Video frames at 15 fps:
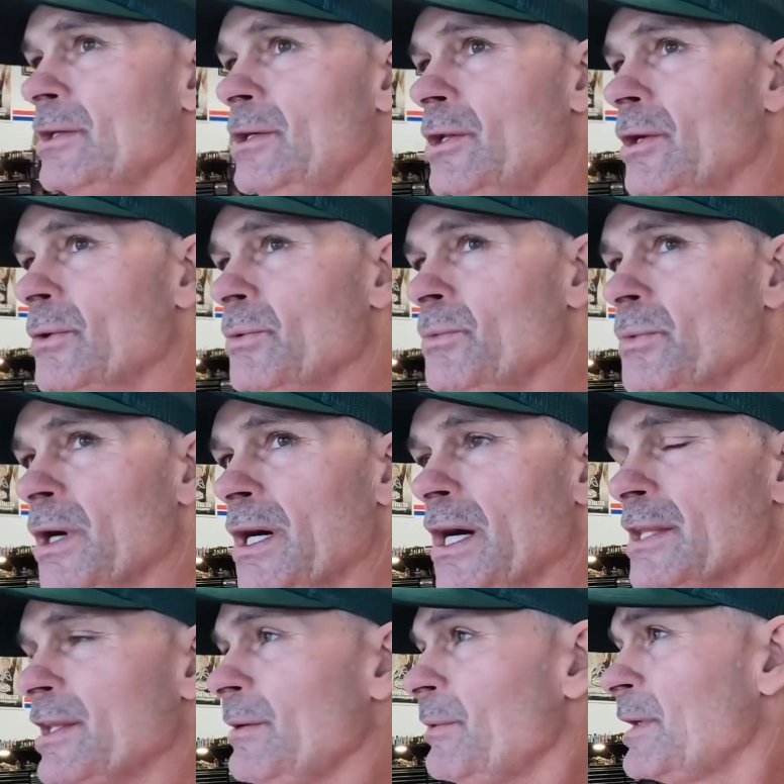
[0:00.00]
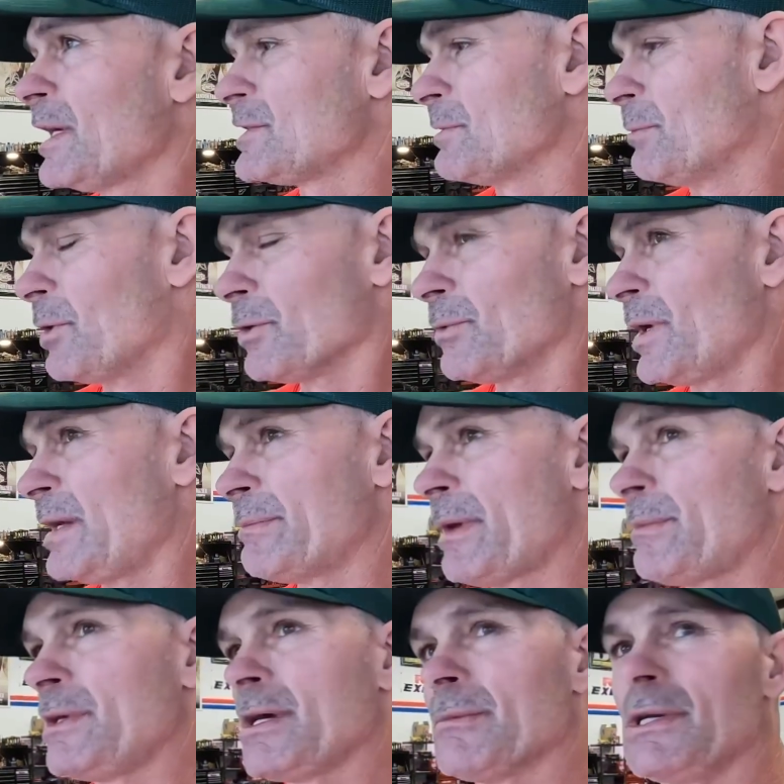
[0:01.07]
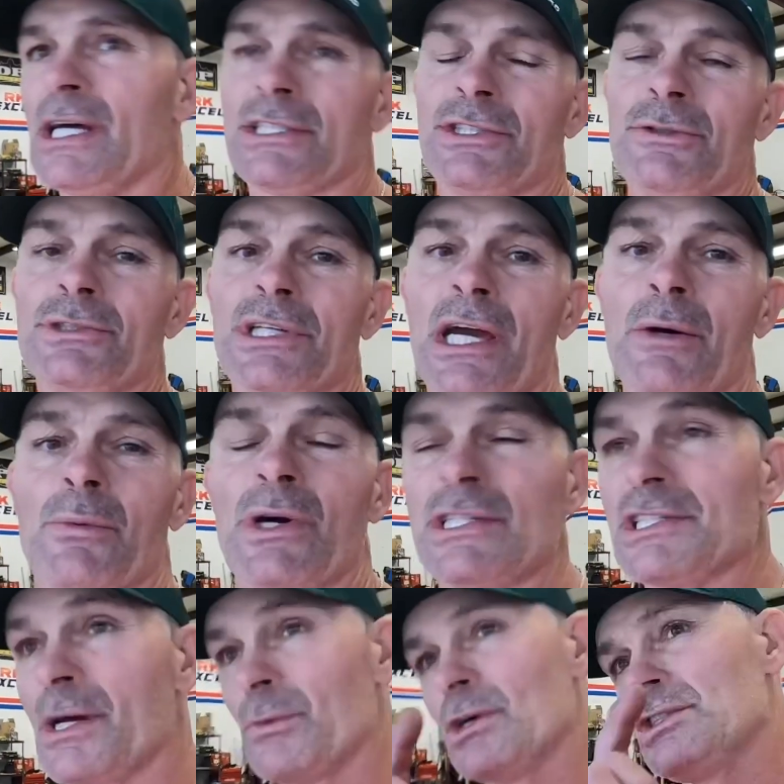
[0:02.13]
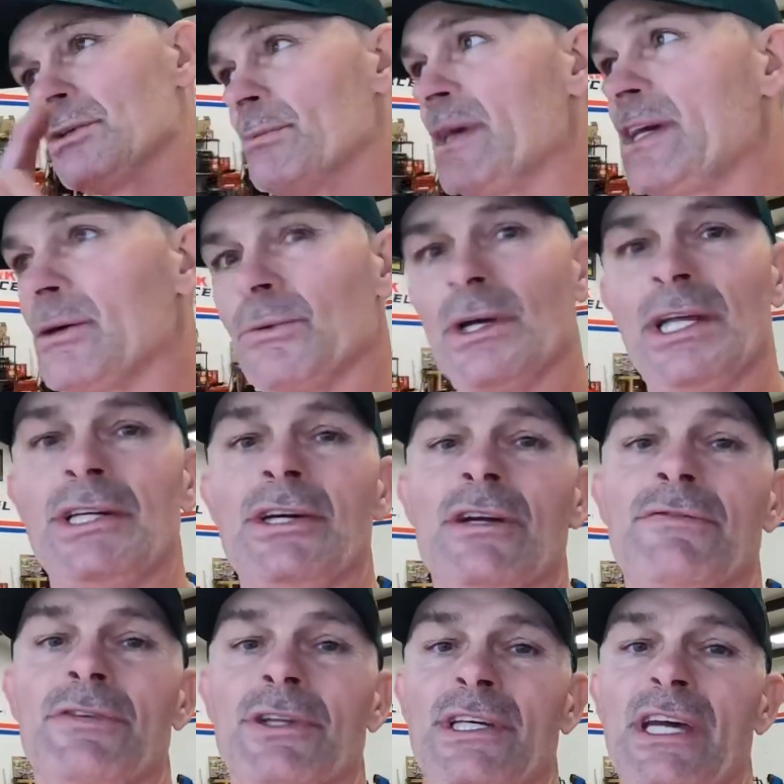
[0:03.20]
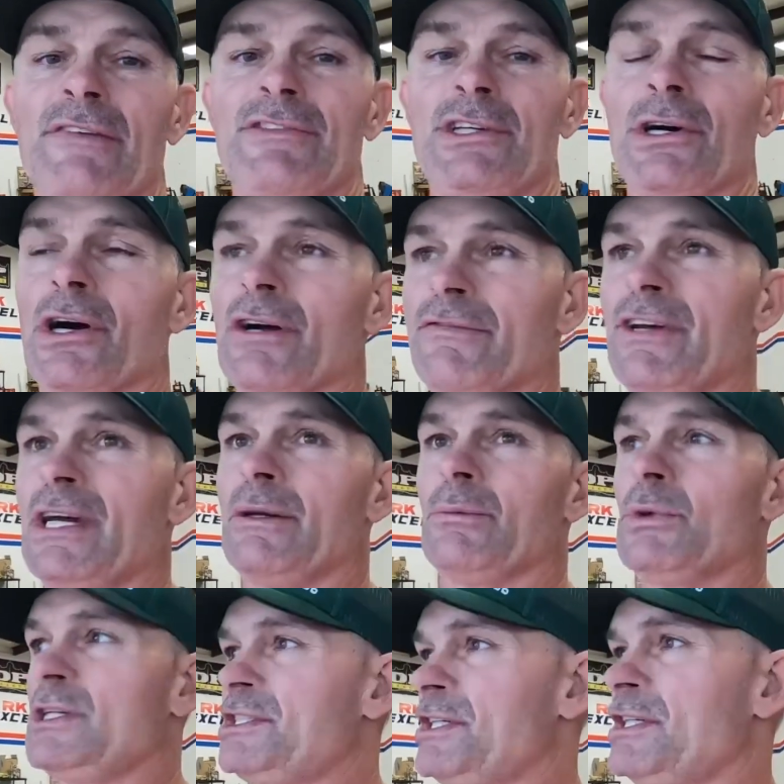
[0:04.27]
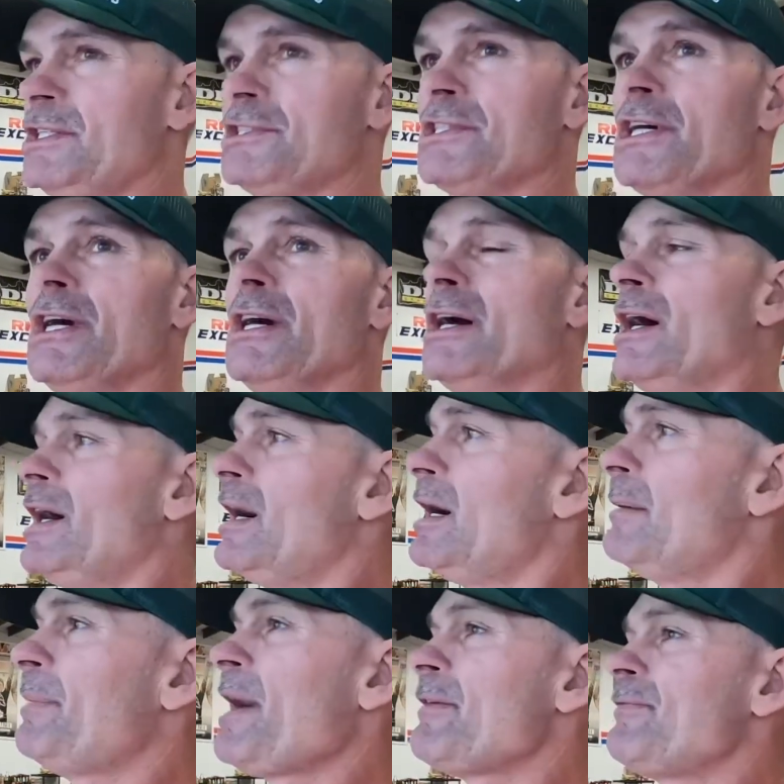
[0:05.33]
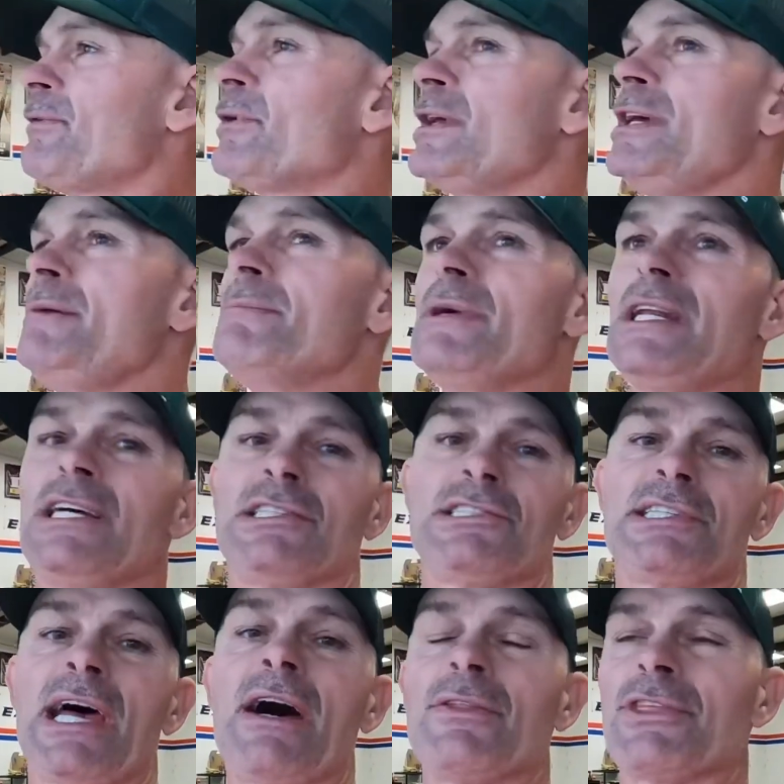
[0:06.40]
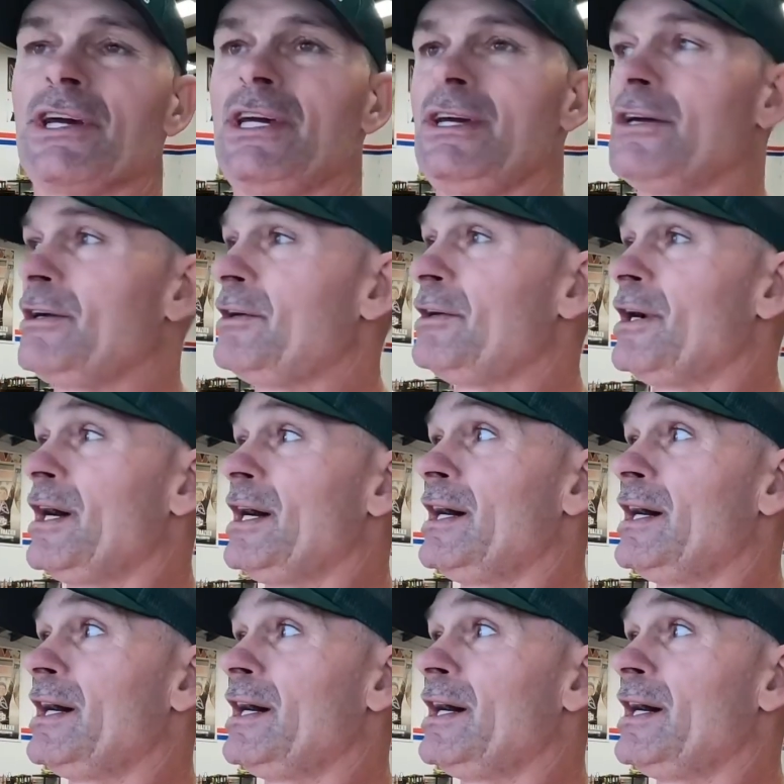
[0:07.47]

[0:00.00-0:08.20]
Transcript: you know, I think we got some more rain maybe coming like Tuesday or Wednesday, which will make it really good for the FTR event, which is about 40 minutes south of here,